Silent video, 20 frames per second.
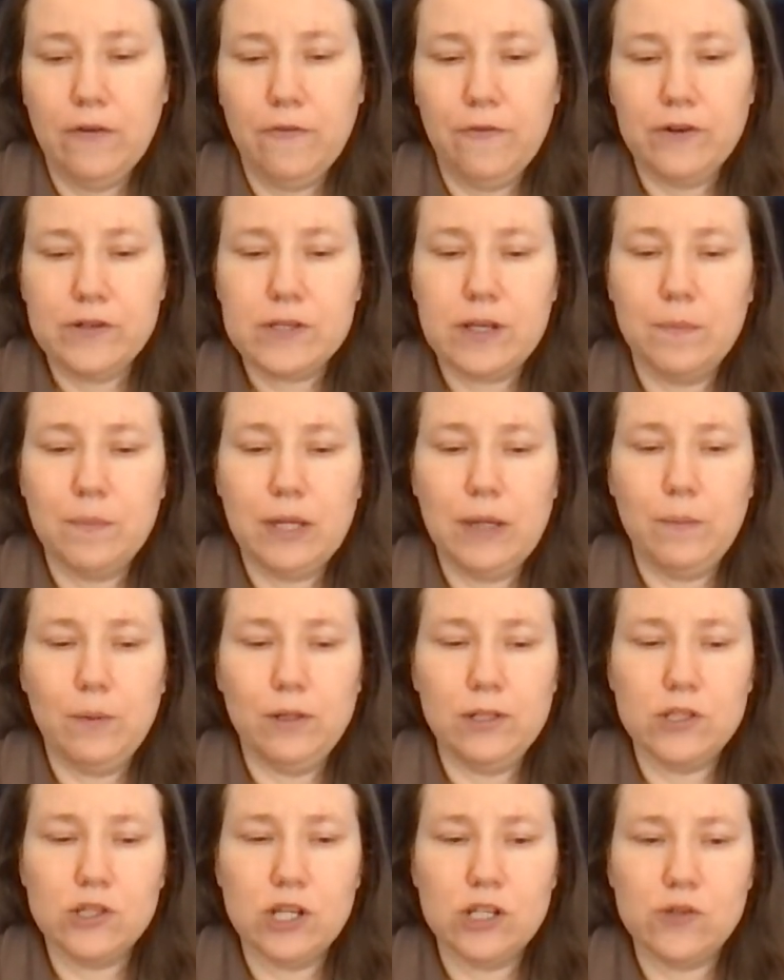For some
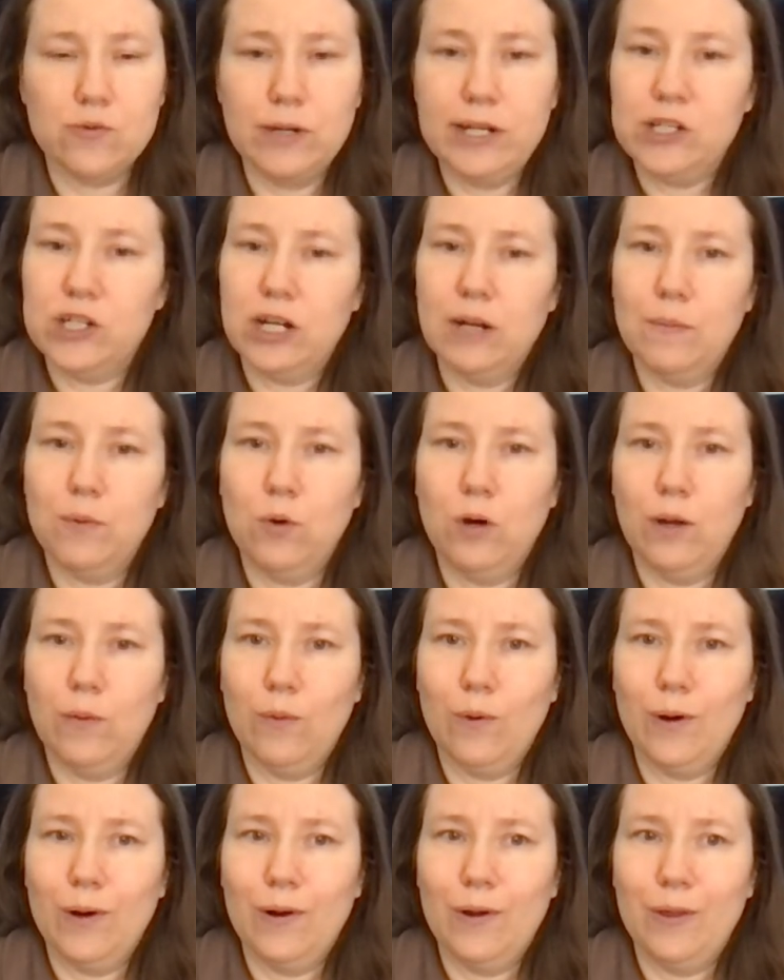people, it's just reaching a point
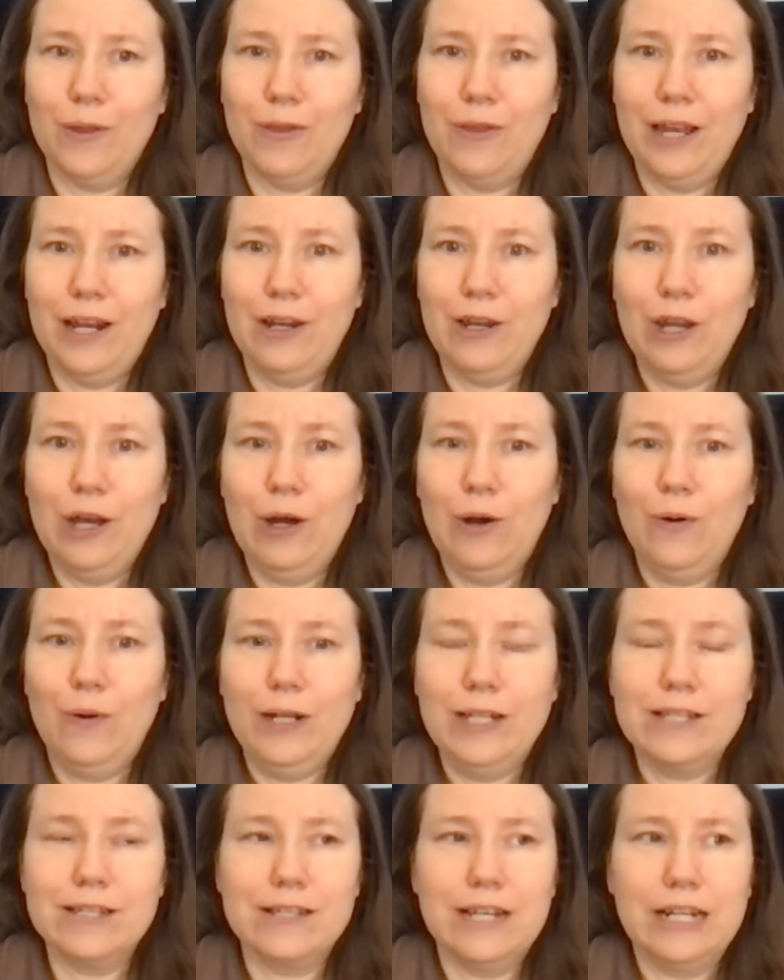where they know
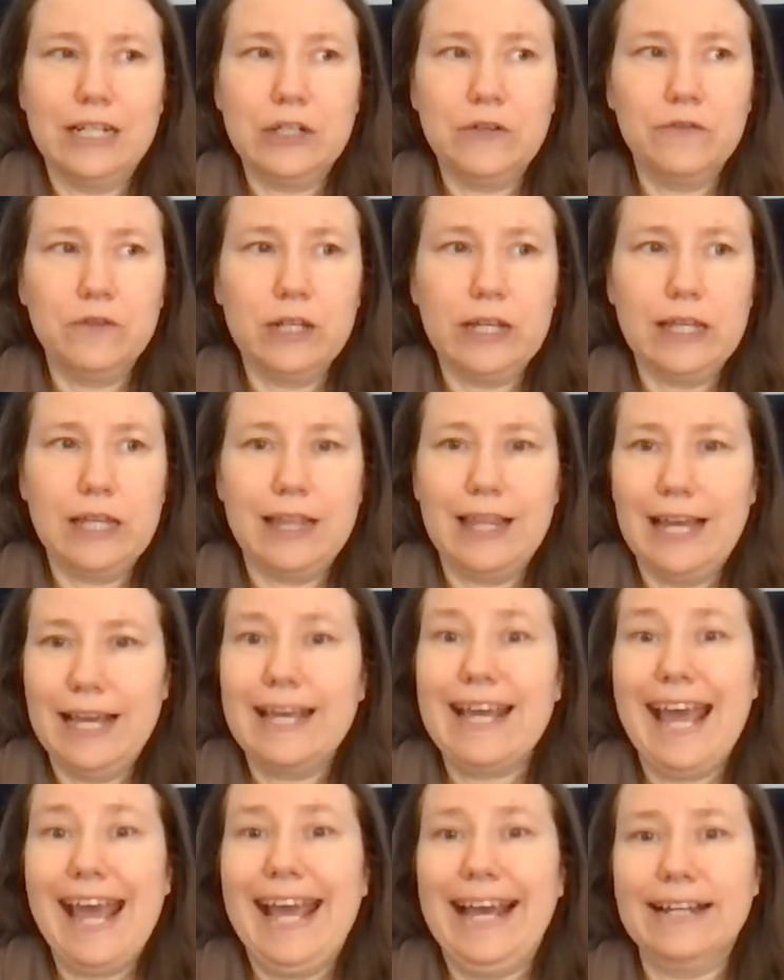instinctively that they
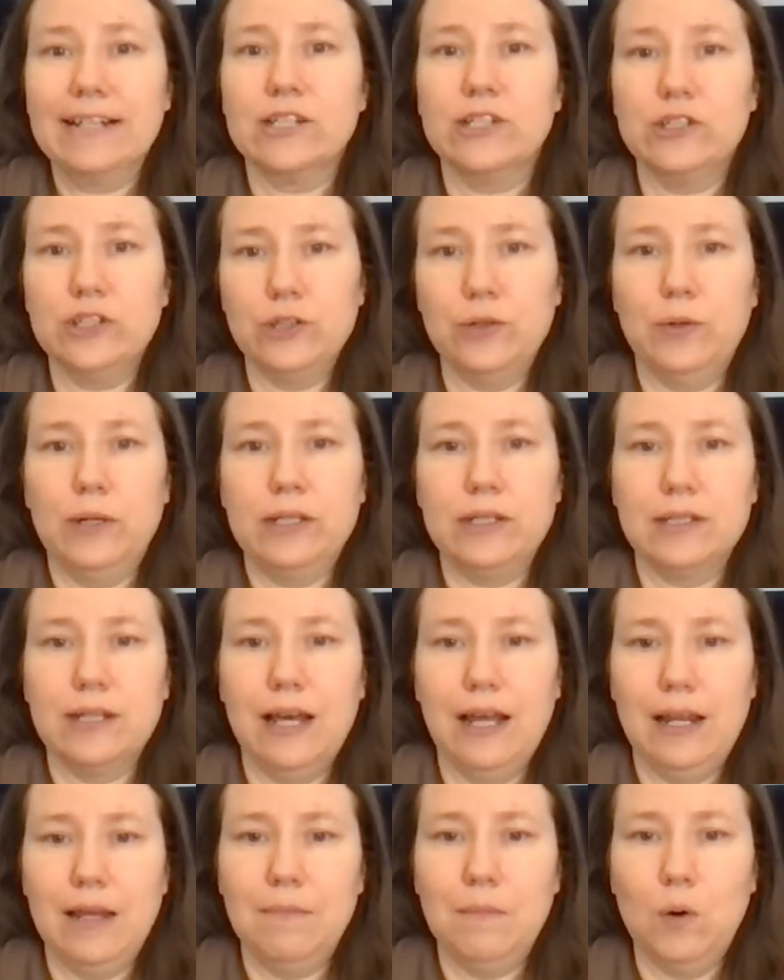can't do it
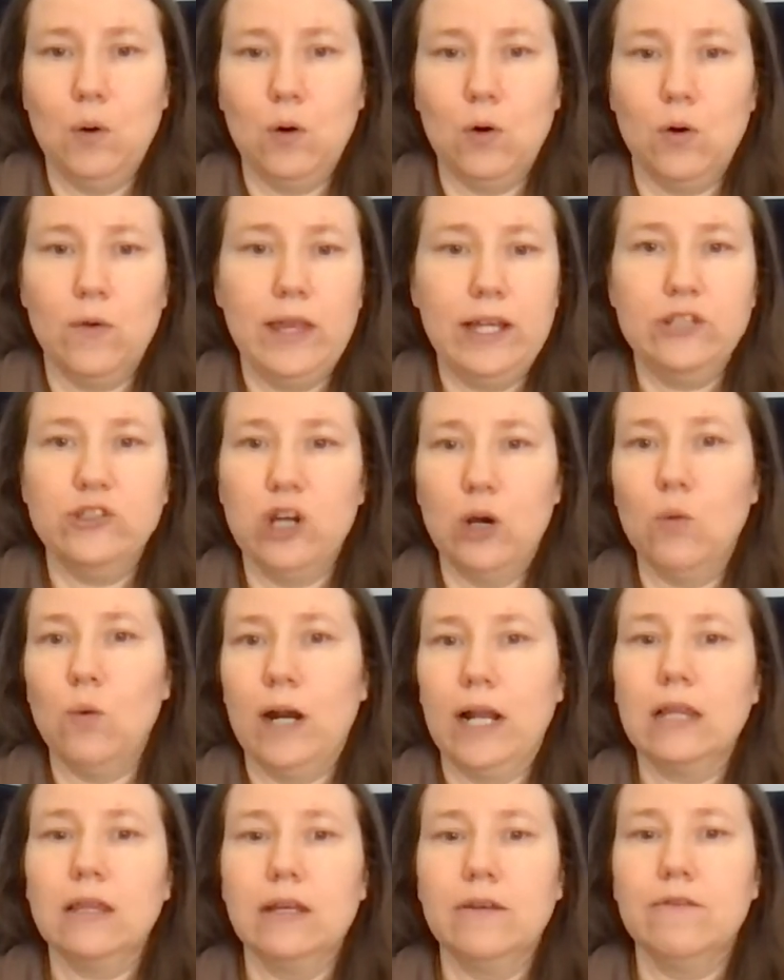anymore, or they don't
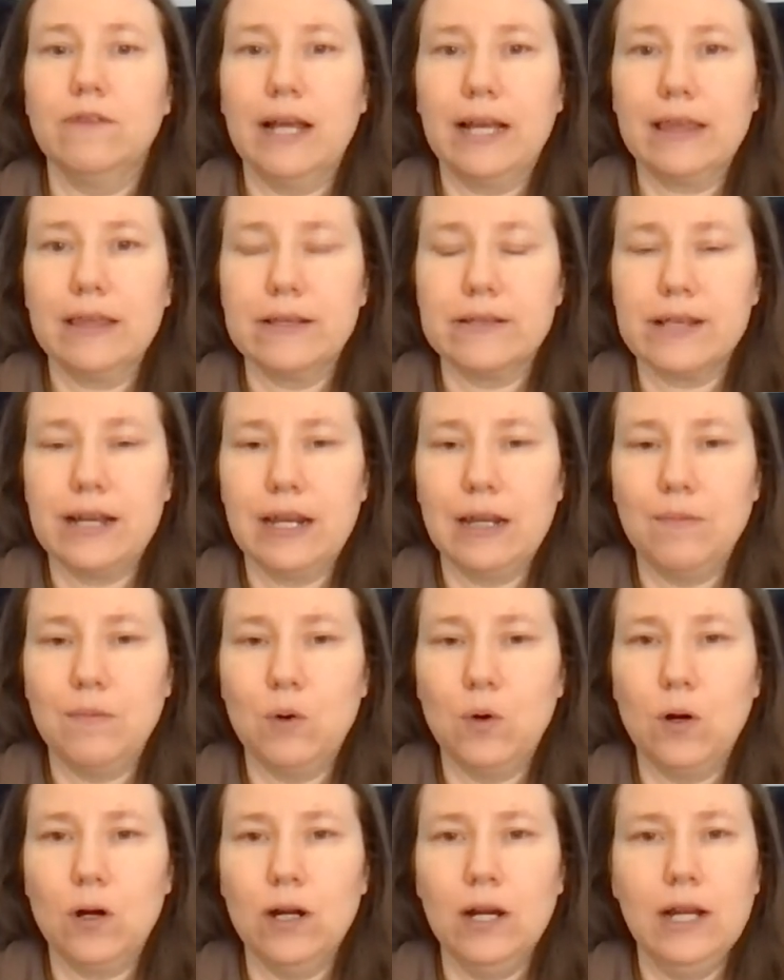want to live like this
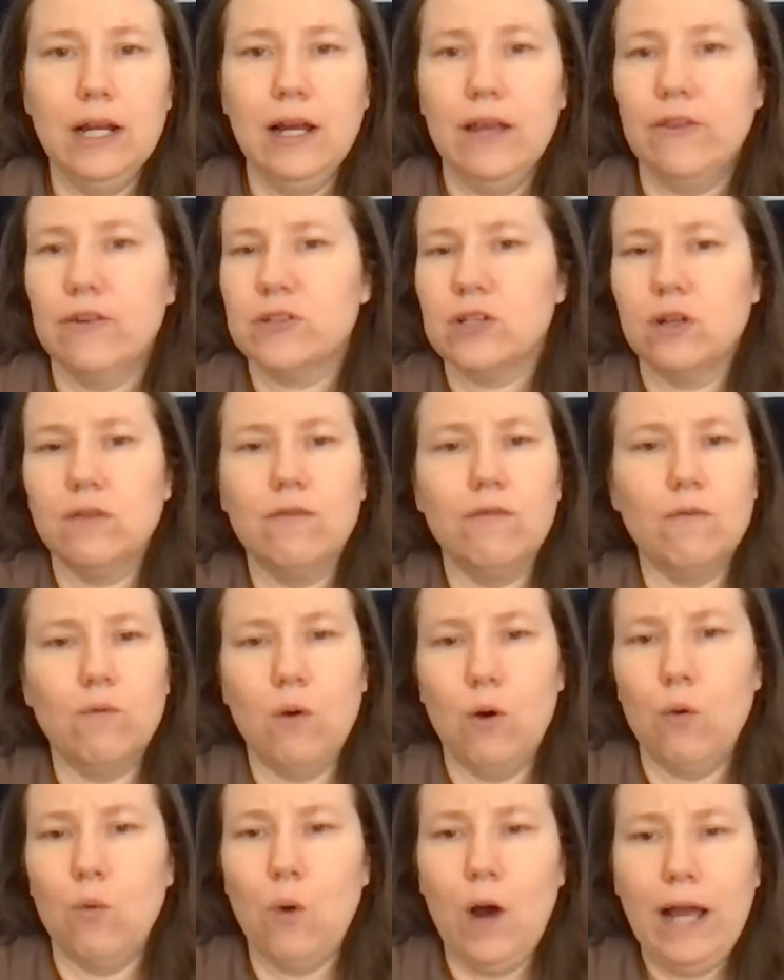anymore. There's a
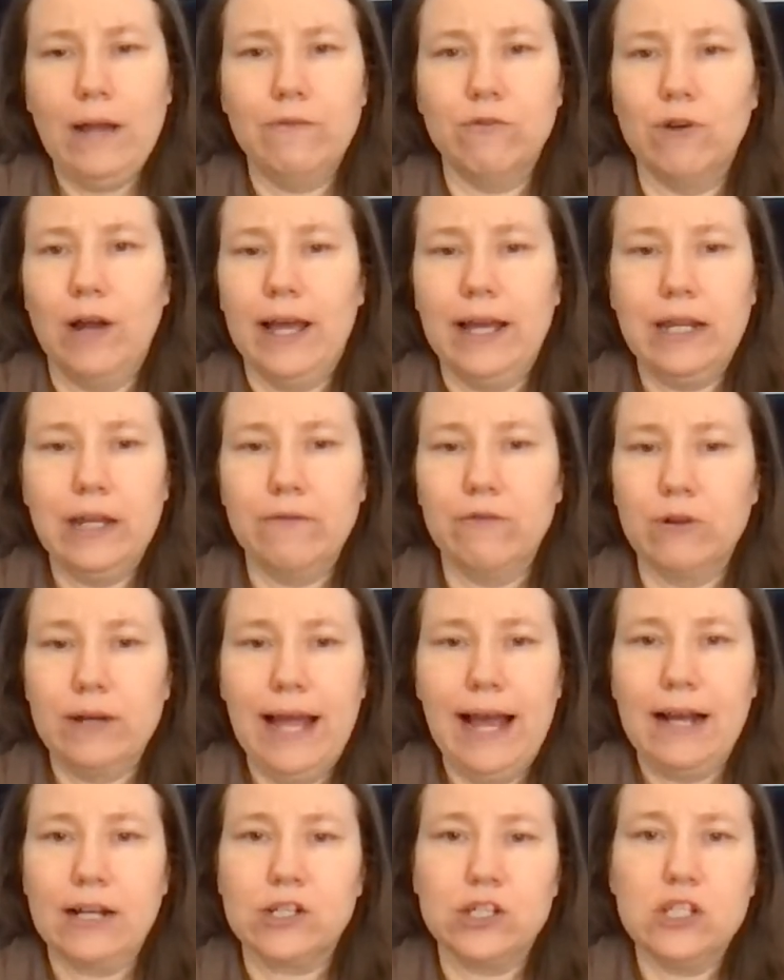wide variety of
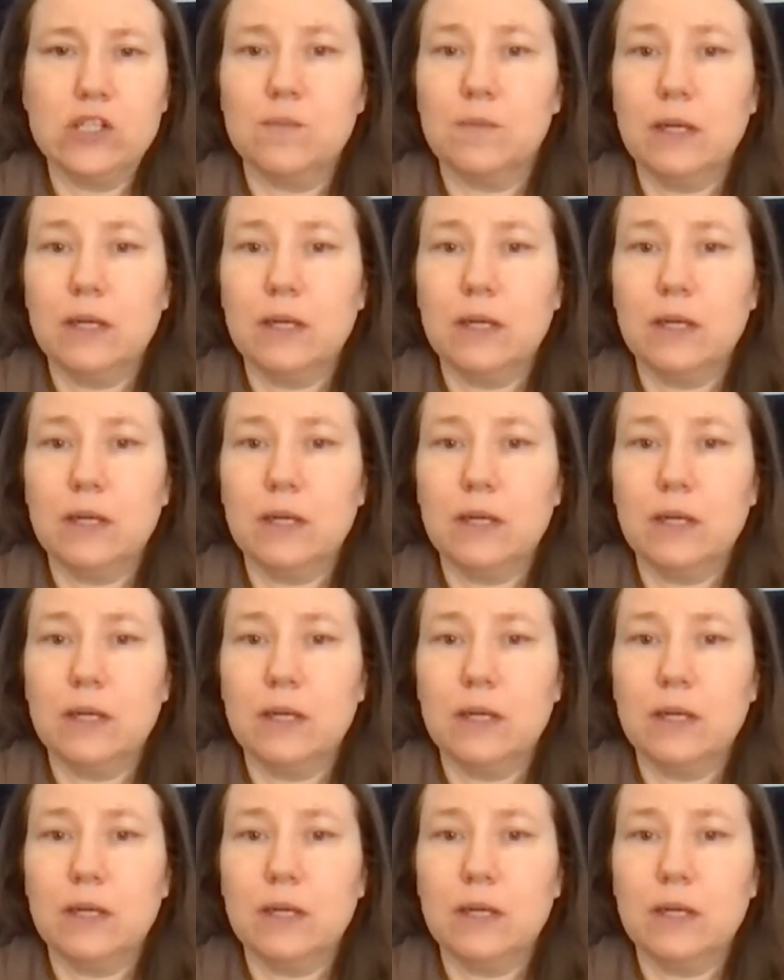reactions.